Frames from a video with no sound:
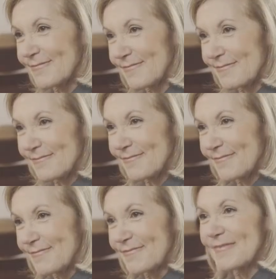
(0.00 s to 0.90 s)
missed a
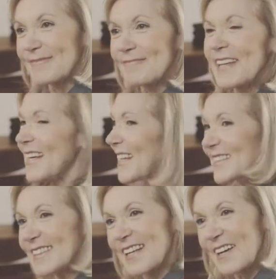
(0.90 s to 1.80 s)
day yet.
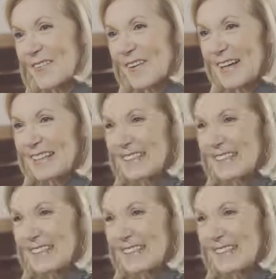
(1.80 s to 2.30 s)
Isn't that great?